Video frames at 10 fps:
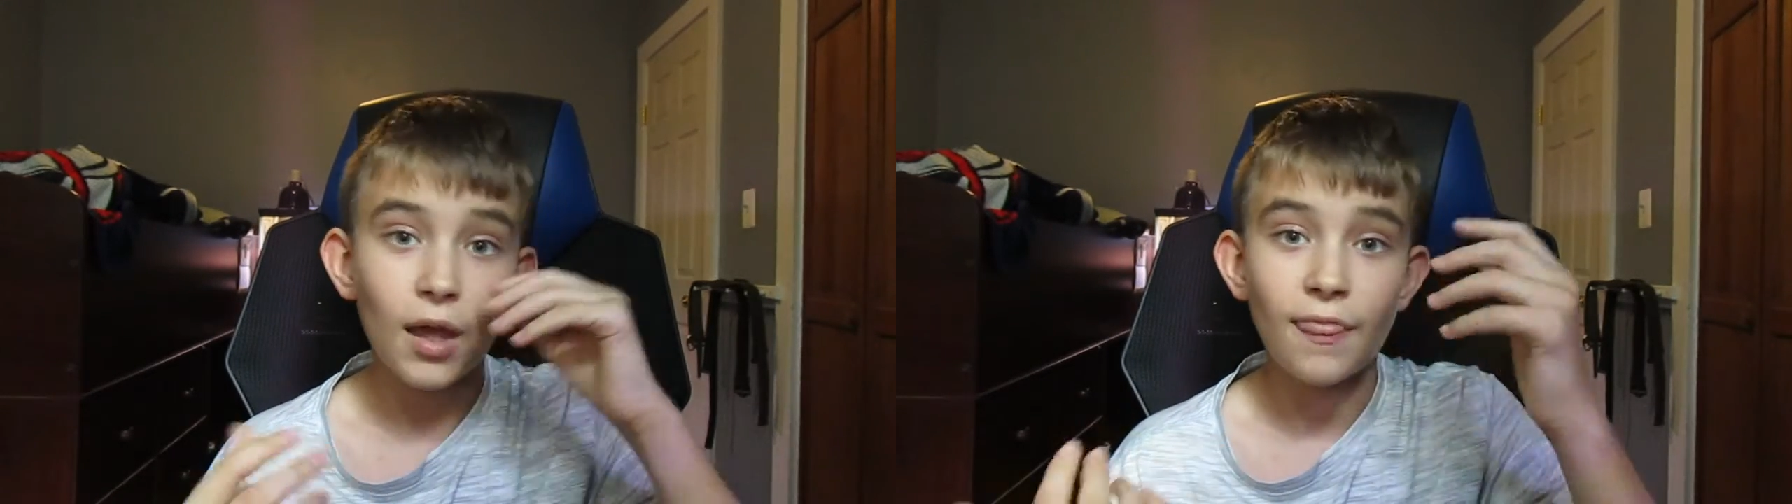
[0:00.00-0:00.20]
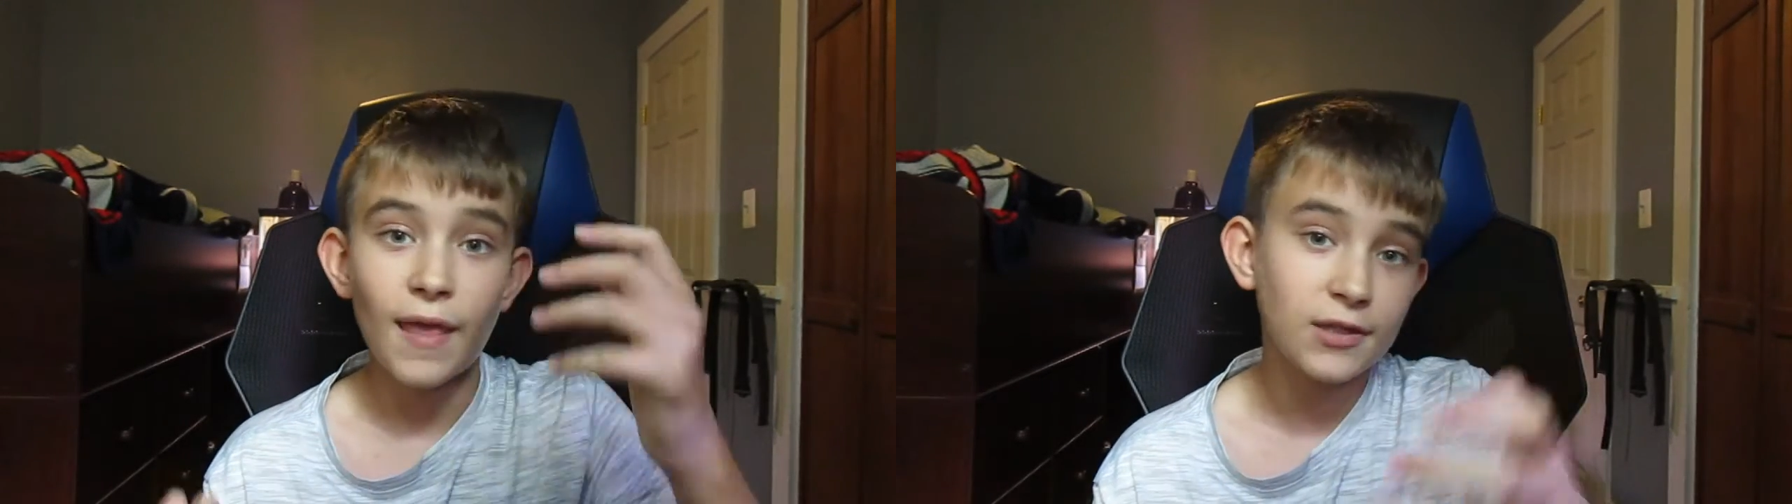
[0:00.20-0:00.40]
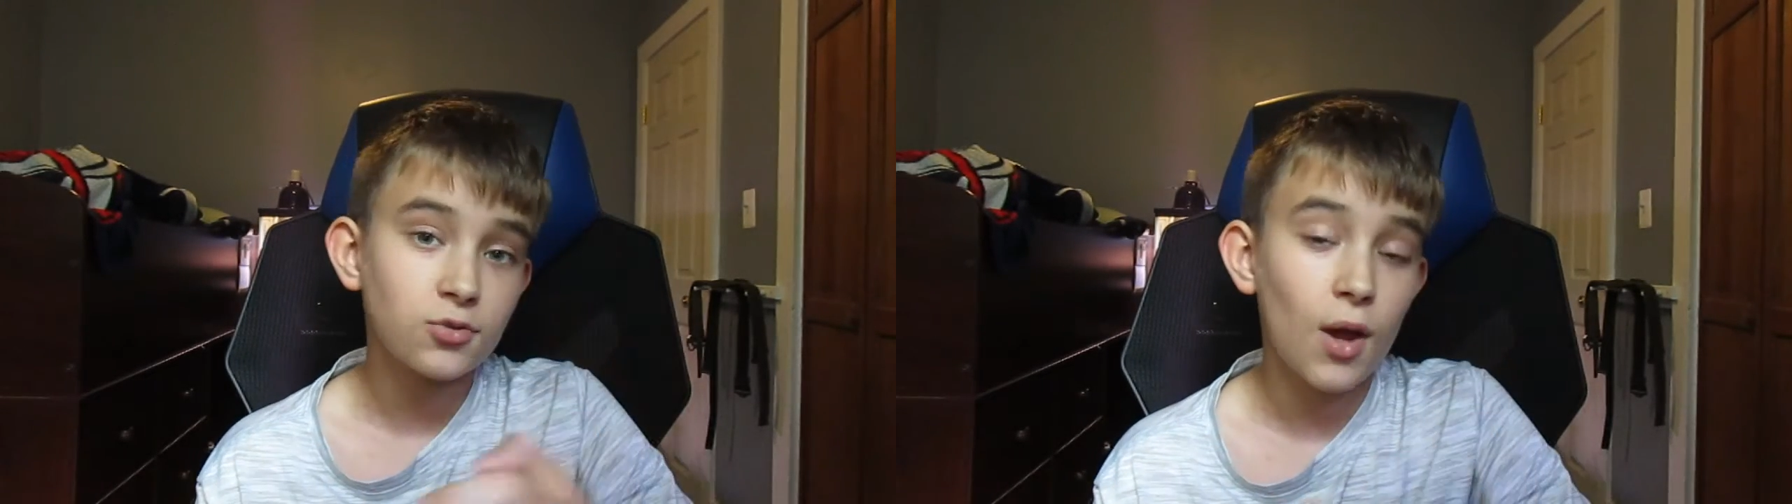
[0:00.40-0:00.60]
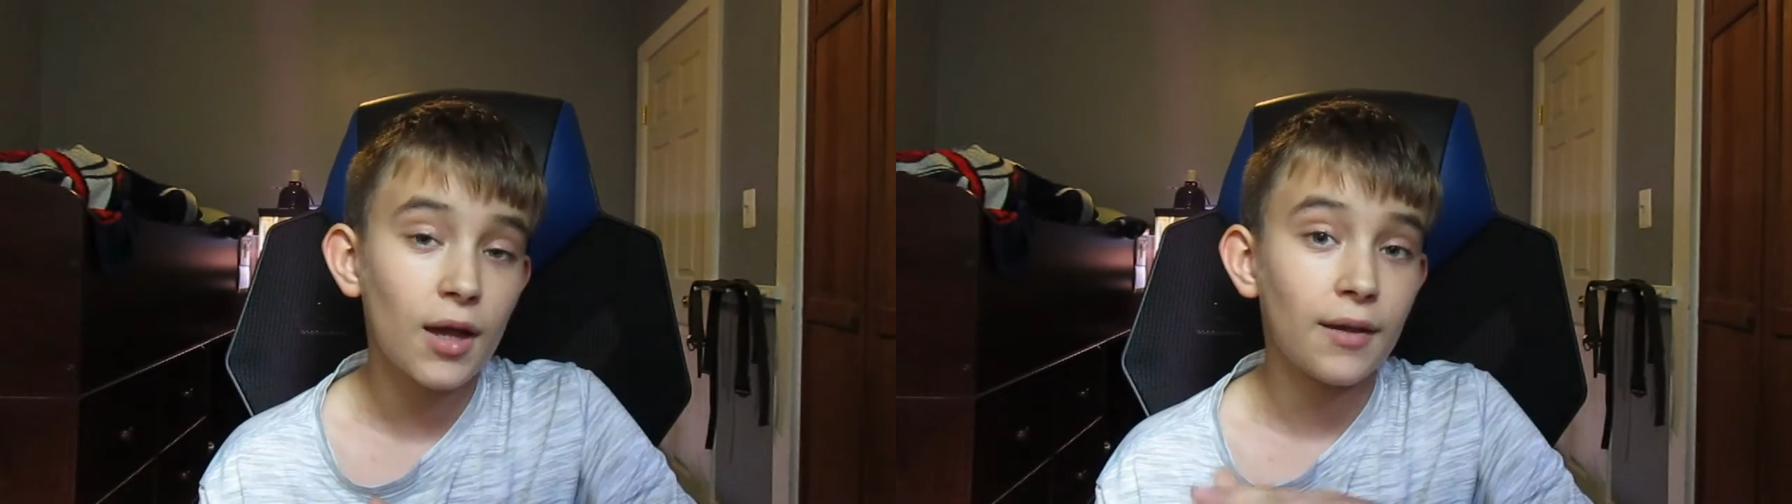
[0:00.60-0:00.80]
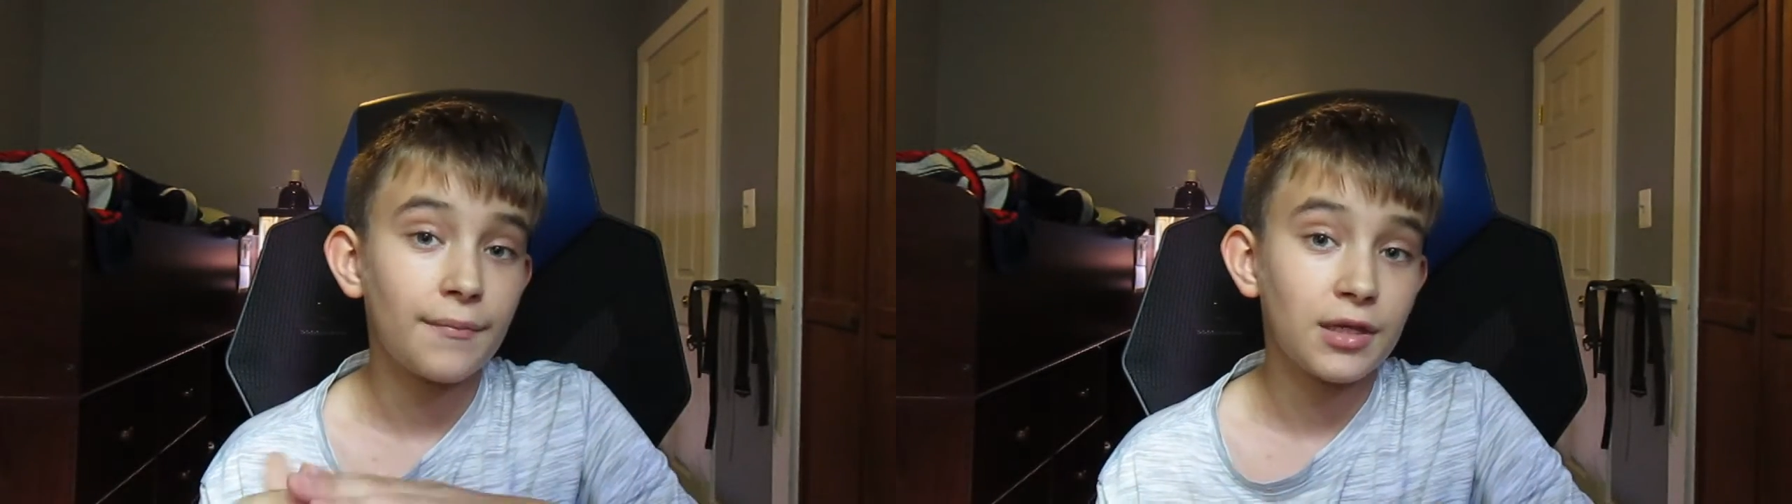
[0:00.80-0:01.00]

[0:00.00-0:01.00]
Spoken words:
and that's why I'm